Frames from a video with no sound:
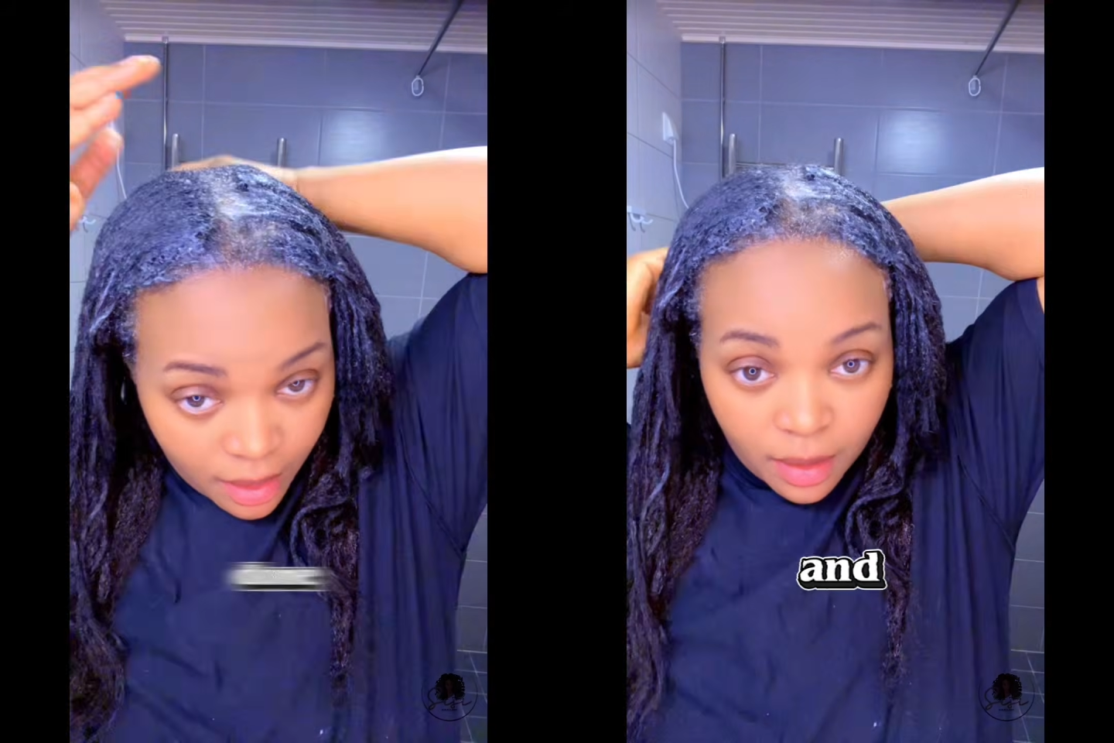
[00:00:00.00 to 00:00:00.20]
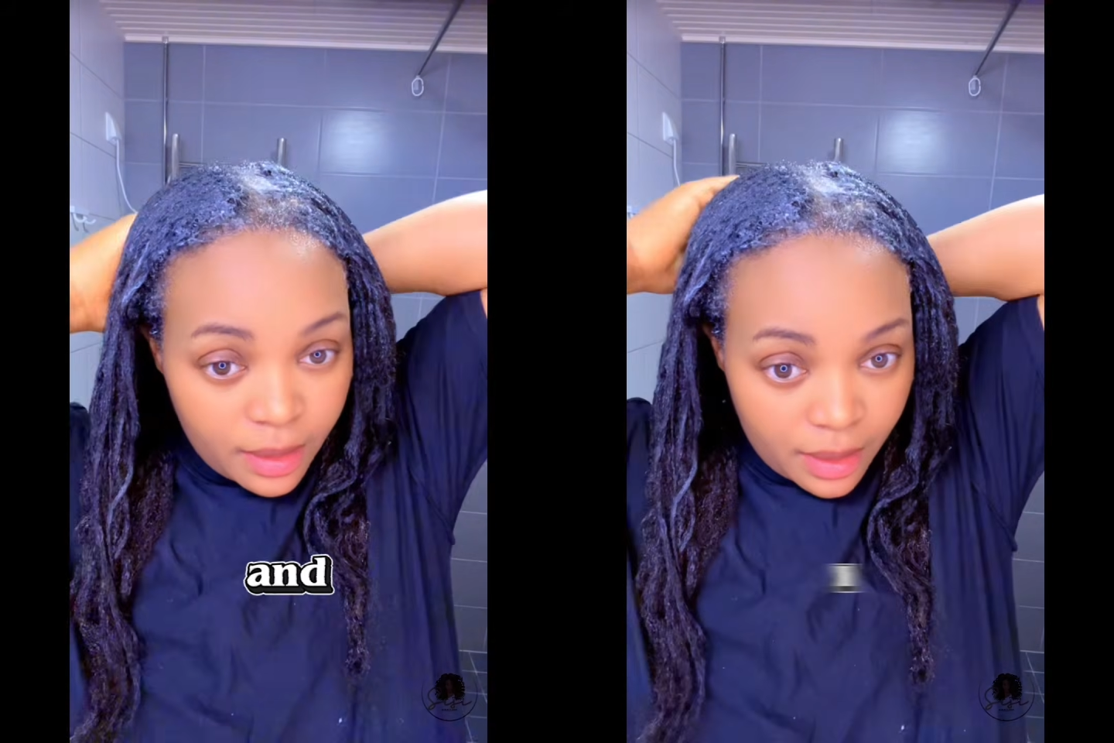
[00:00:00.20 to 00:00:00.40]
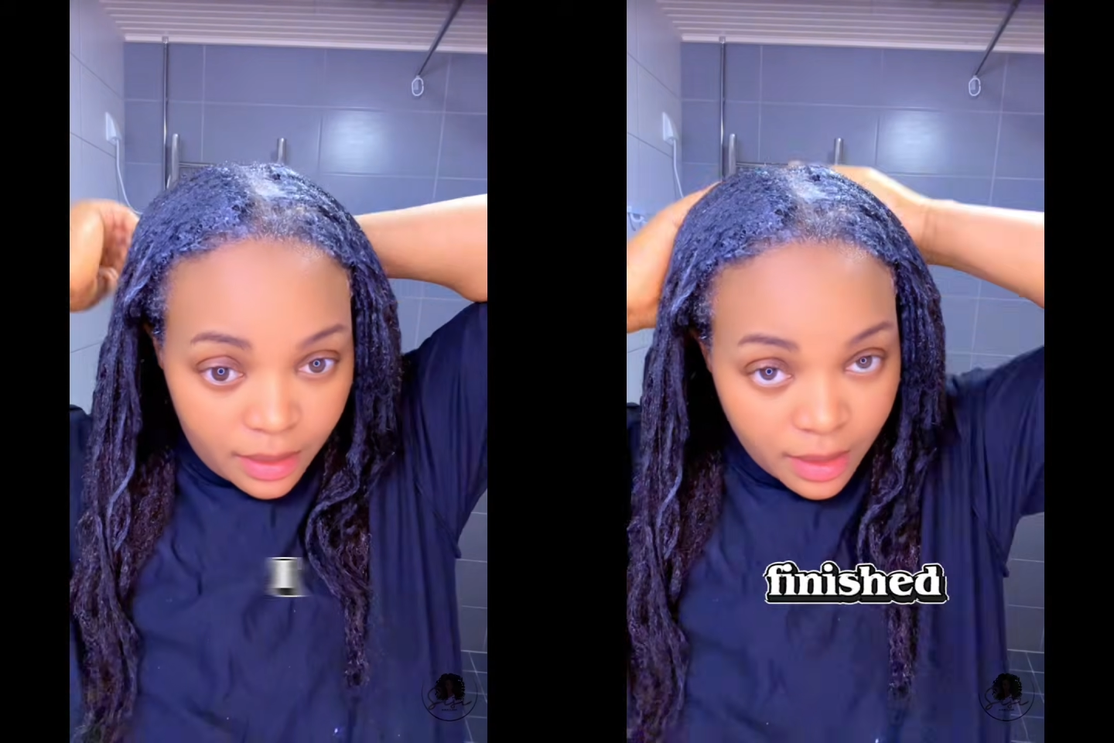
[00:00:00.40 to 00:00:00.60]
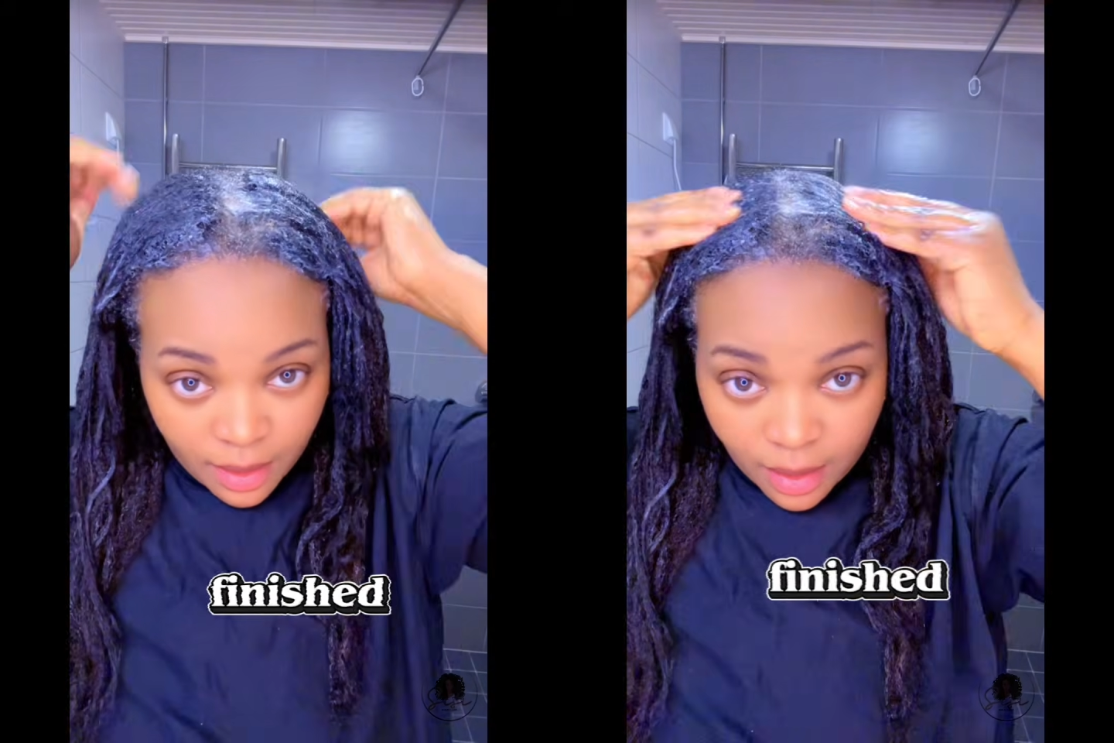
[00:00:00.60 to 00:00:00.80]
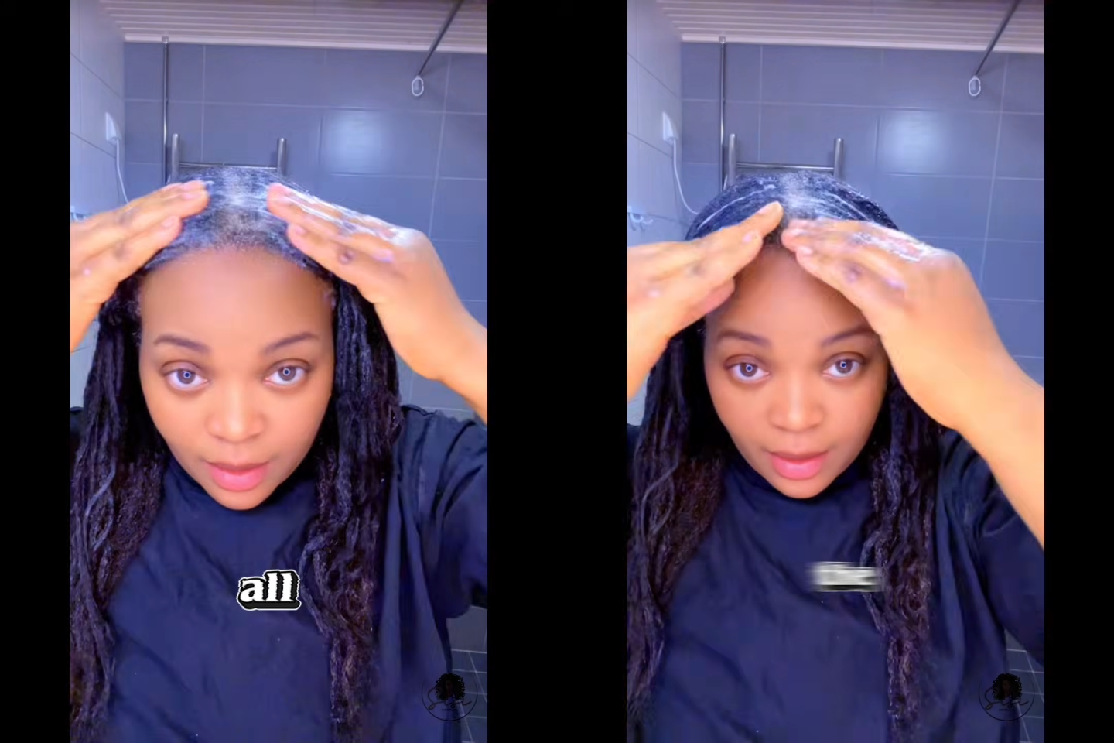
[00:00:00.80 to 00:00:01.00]
and I
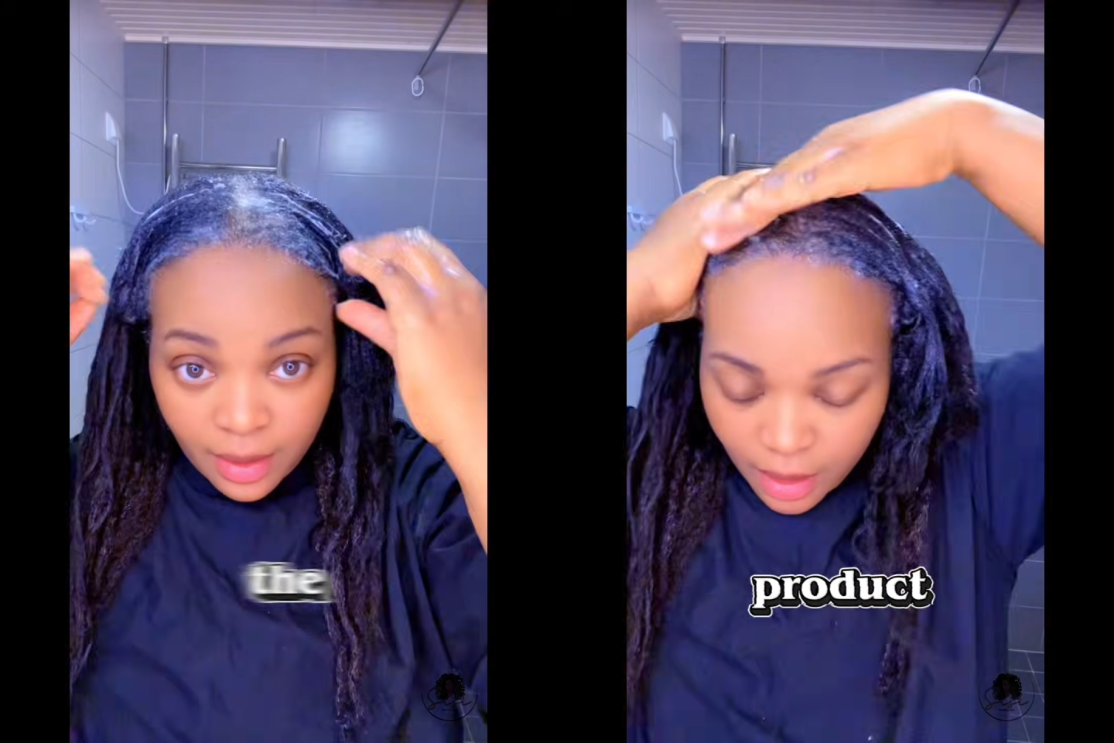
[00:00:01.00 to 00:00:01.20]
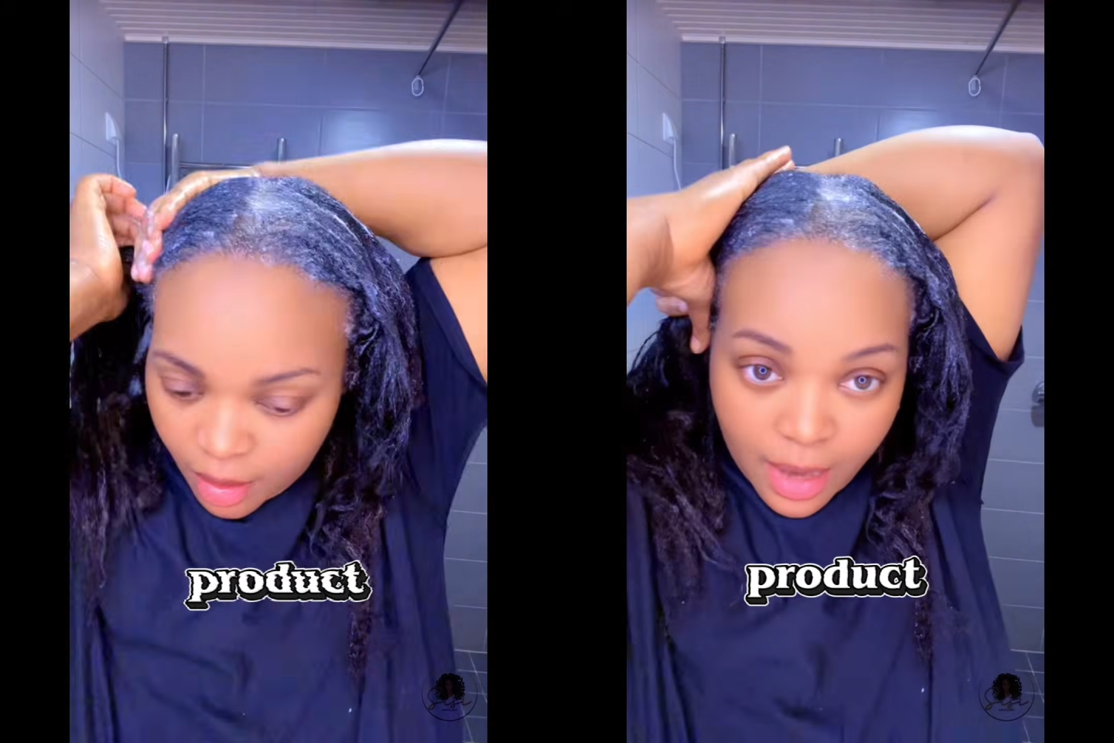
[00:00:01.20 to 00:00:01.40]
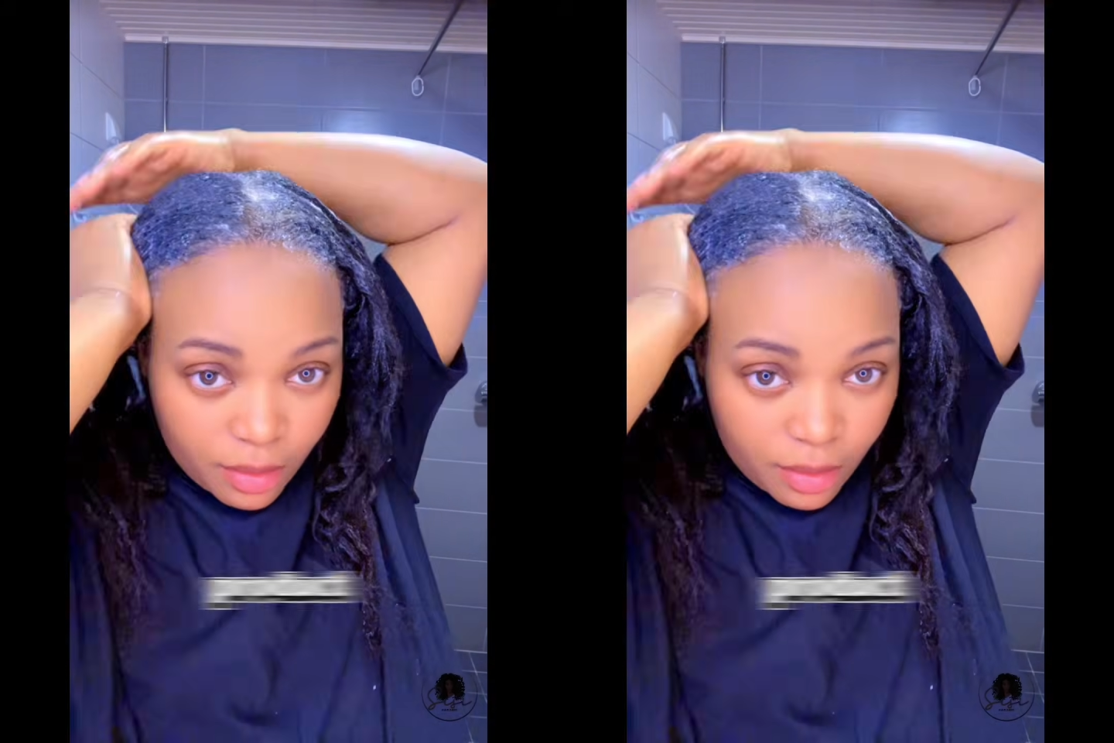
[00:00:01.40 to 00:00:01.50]
finished all the product,